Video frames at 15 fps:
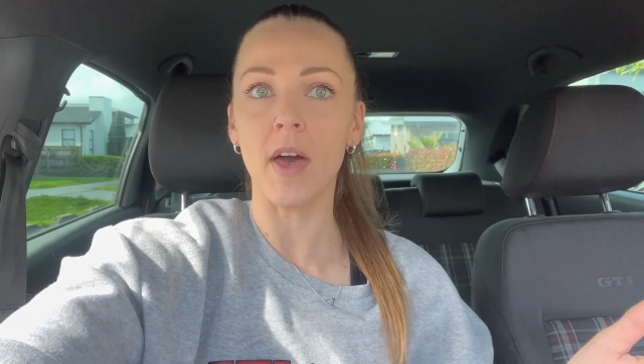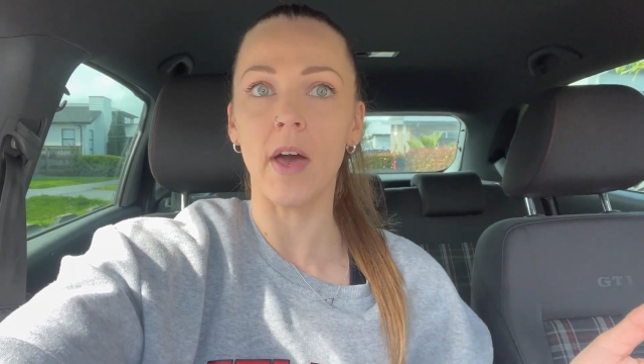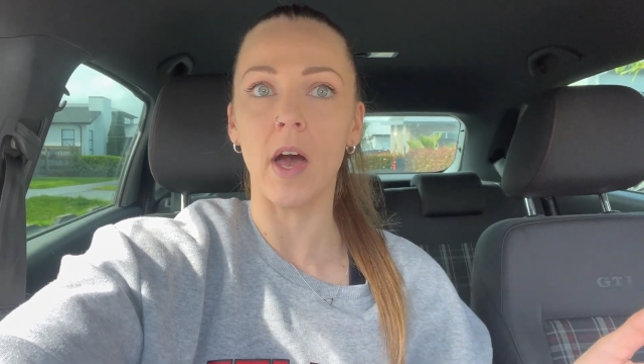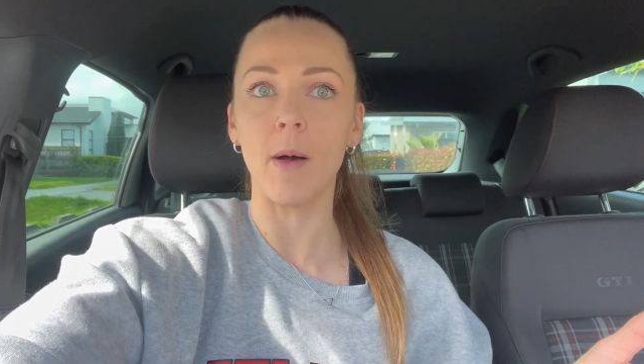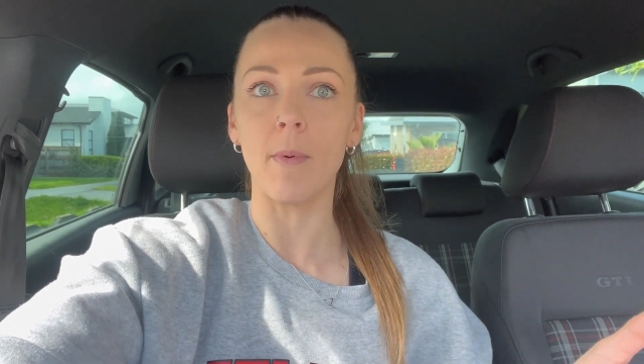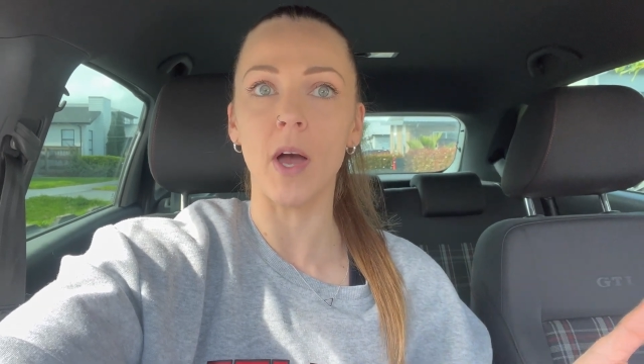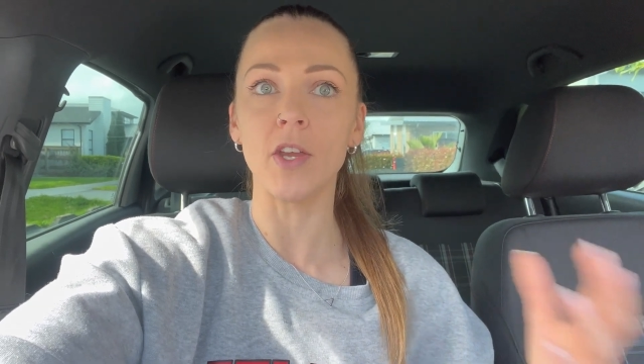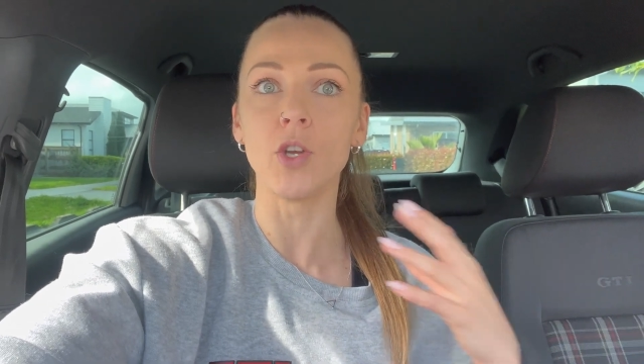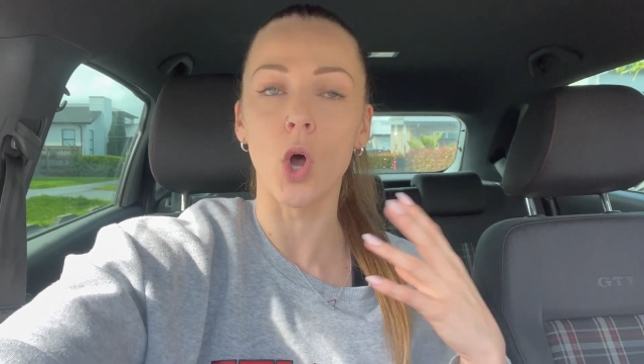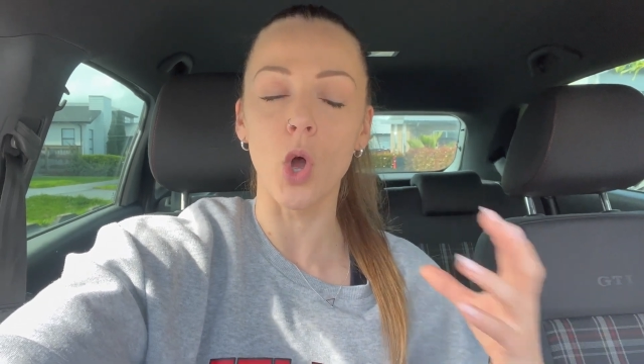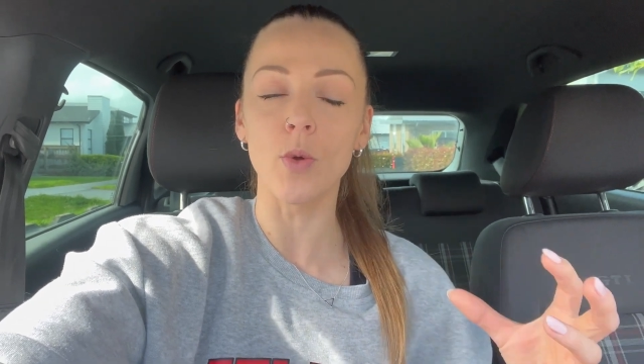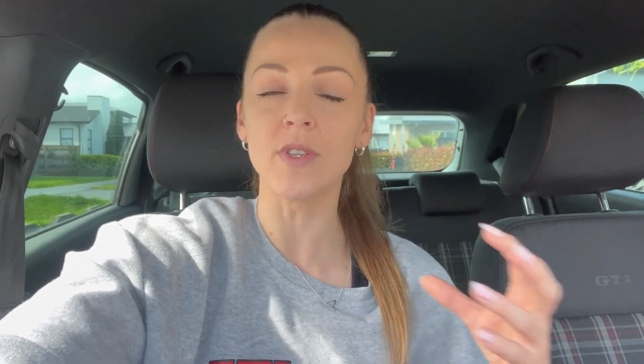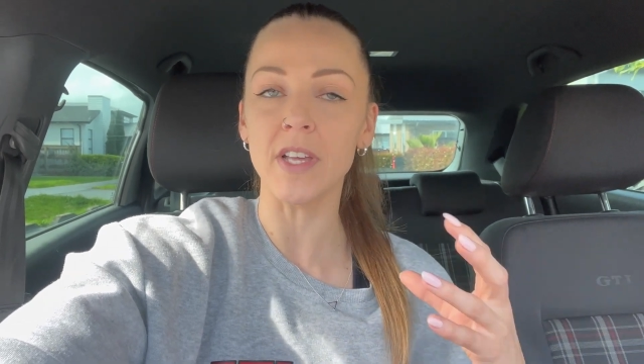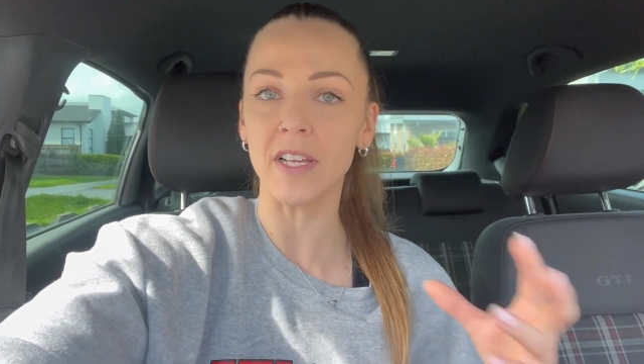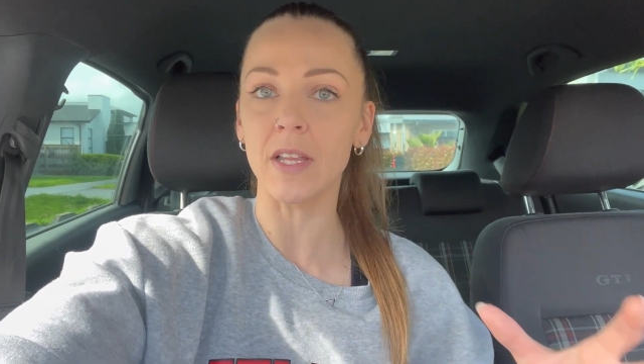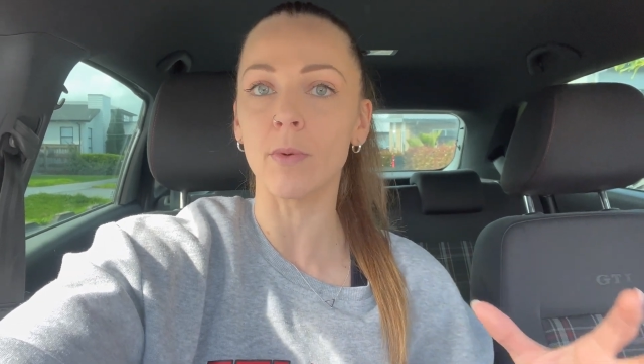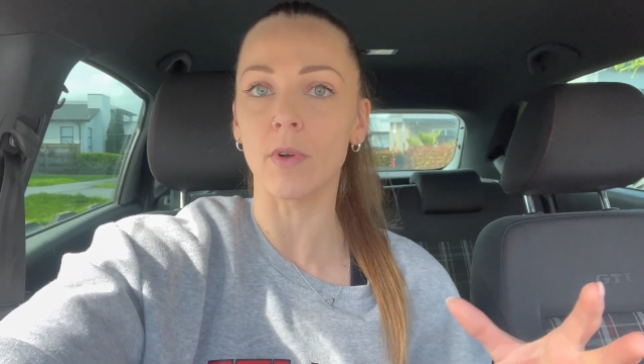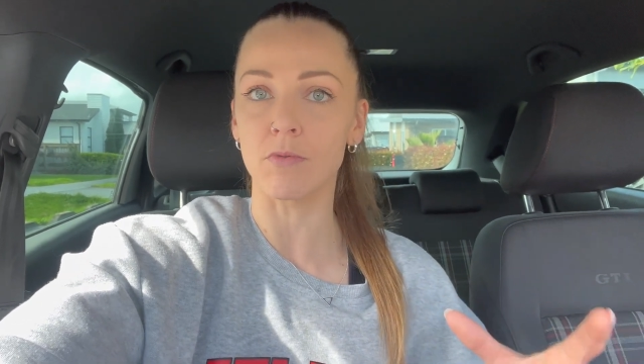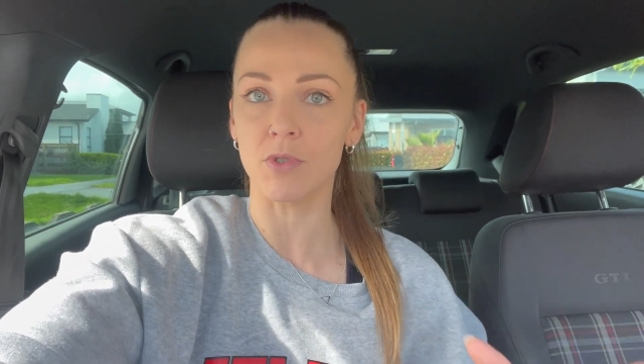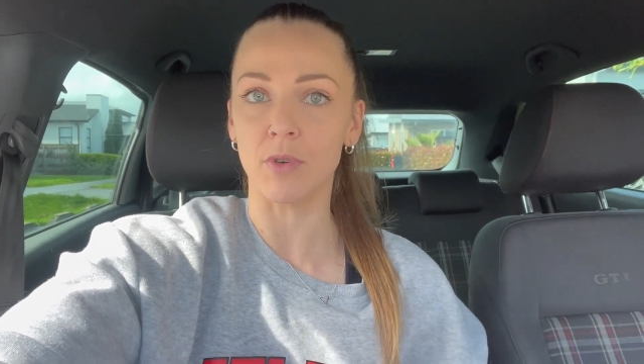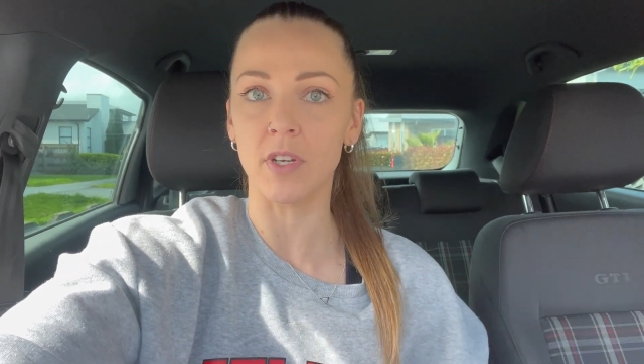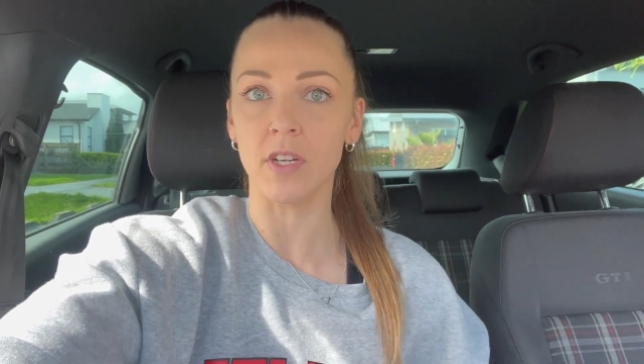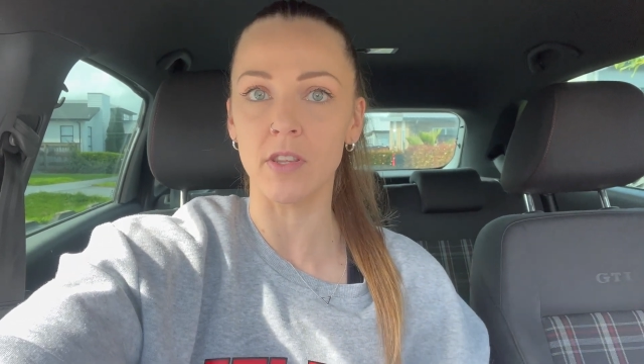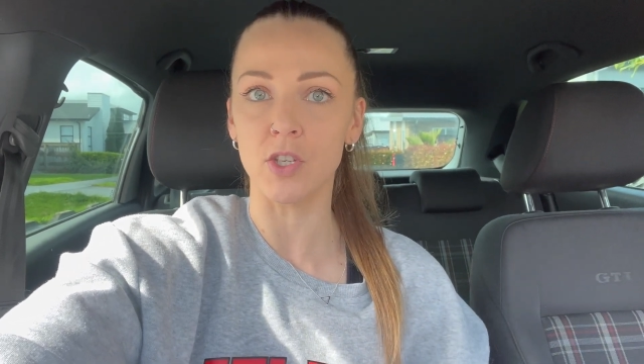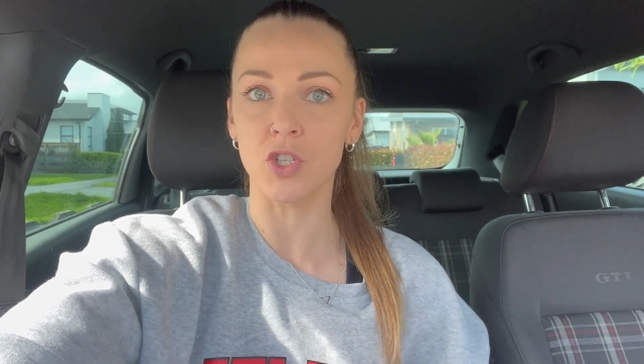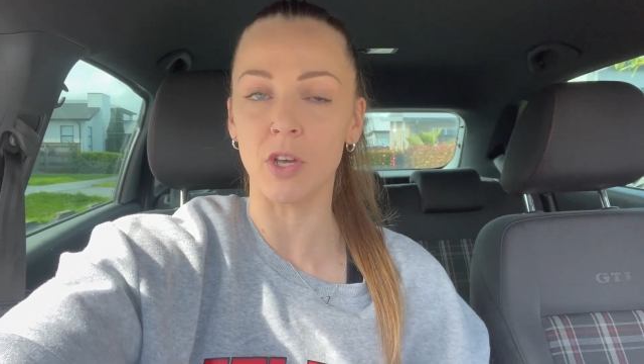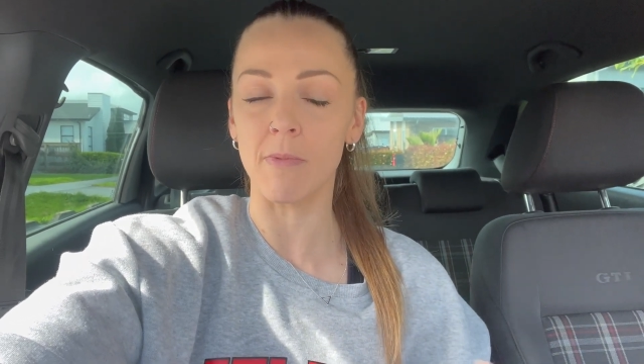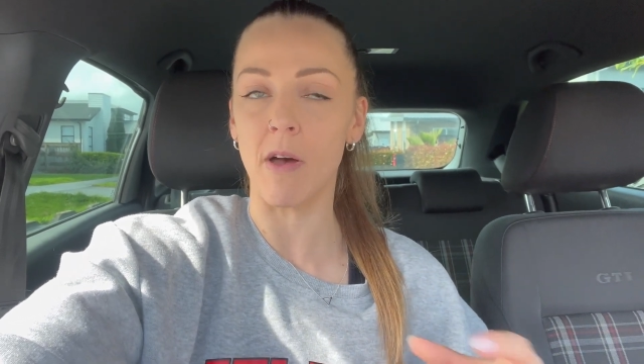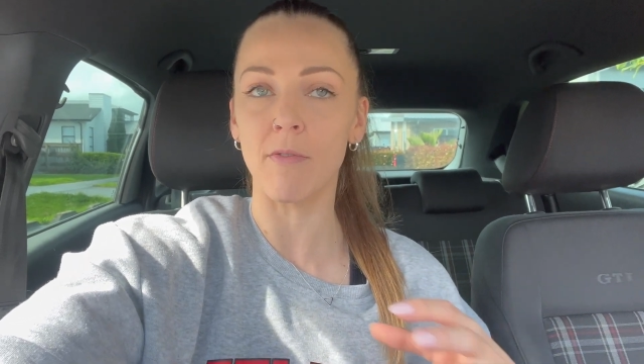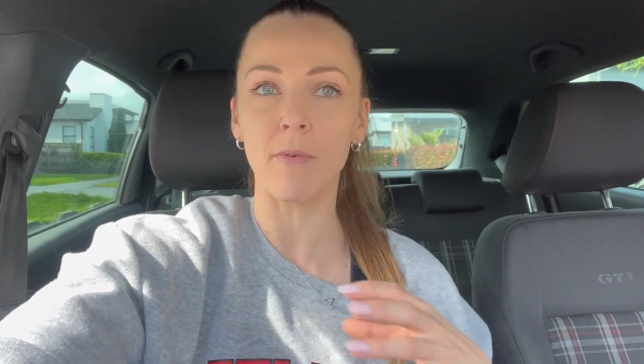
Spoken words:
I know exactly what I'm doing in the gym.